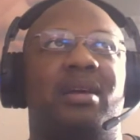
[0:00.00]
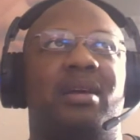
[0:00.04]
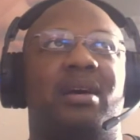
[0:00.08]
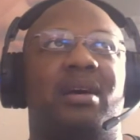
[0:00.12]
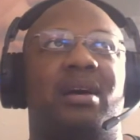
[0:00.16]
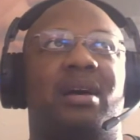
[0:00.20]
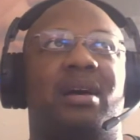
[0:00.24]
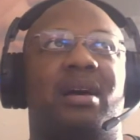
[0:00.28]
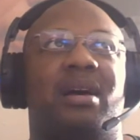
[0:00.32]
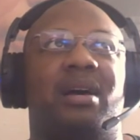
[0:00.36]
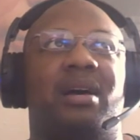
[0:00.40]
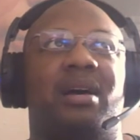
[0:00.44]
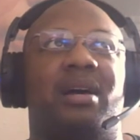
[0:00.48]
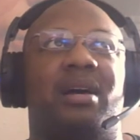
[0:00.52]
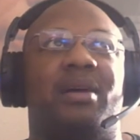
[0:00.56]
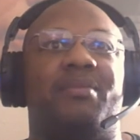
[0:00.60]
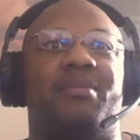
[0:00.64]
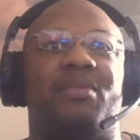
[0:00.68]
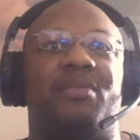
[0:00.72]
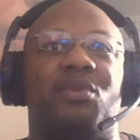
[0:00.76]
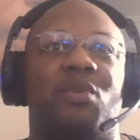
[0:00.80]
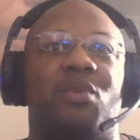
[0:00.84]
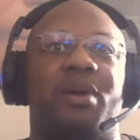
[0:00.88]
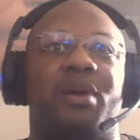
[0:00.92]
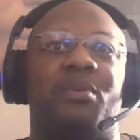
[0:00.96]
the
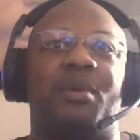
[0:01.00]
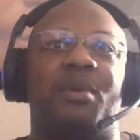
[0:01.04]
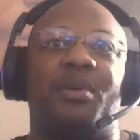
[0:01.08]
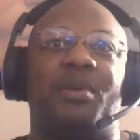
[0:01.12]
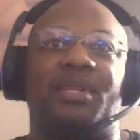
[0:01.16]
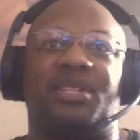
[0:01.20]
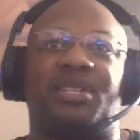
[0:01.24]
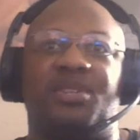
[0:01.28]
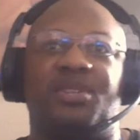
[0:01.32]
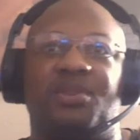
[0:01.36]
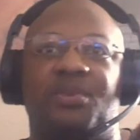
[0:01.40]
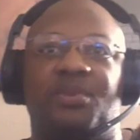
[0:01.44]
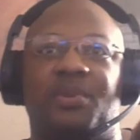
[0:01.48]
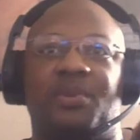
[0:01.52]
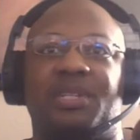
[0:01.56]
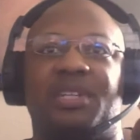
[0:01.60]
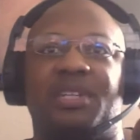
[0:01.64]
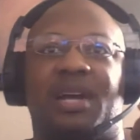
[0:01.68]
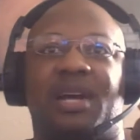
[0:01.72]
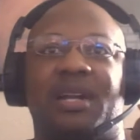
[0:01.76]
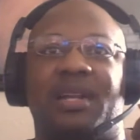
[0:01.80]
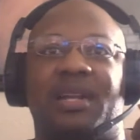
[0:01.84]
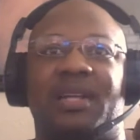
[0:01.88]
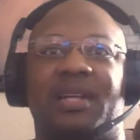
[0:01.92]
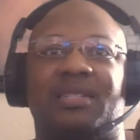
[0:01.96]
one we went to with
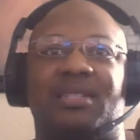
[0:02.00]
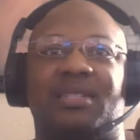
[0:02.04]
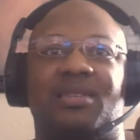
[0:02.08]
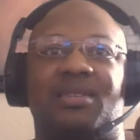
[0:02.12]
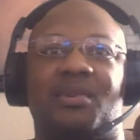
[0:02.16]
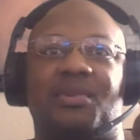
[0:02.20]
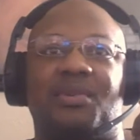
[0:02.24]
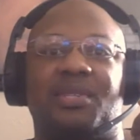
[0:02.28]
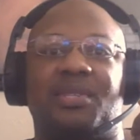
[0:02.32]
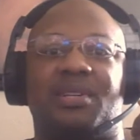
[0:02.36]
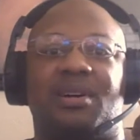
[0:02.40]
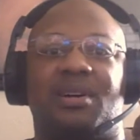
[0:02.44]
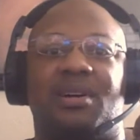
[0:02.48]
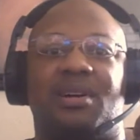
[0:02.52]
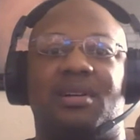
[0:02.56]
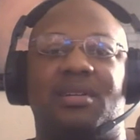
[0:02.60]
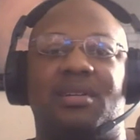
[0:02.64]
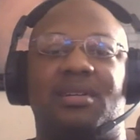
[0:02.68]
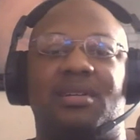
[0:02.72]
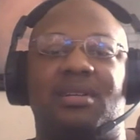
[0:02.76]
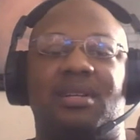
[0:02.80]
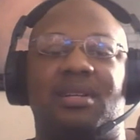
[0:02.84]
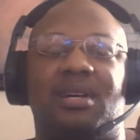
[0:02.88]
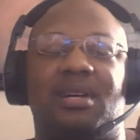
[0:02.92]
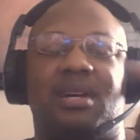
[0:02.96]
John Lester, what was it called?
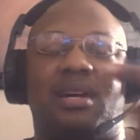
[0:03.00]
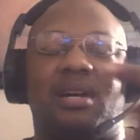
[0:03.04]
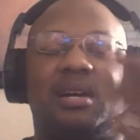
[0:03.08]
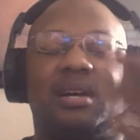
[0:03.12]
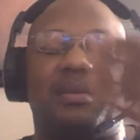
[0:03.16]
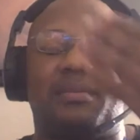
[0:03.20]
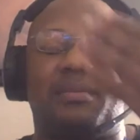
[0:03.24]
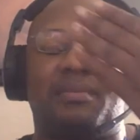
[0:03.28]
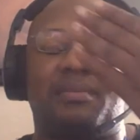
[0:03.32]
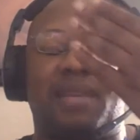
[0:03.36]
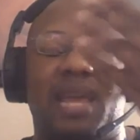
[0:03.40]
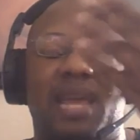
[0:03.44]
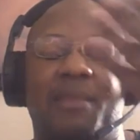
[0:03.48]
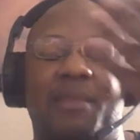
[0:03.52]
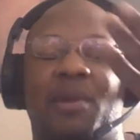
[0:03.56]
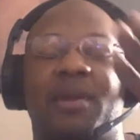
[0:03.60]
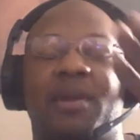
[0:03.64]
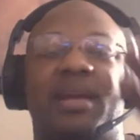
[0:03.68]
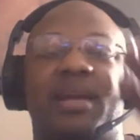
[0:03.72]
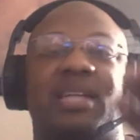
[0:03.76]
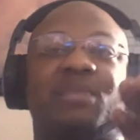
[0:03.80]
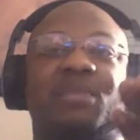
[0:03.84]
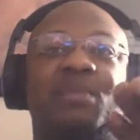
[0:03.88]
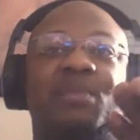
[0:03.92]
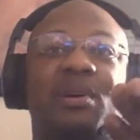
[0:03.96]
Game On
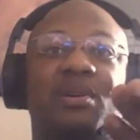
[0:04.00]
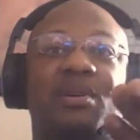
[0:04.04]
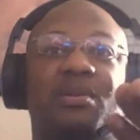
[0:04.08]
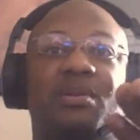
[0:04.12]
Expo.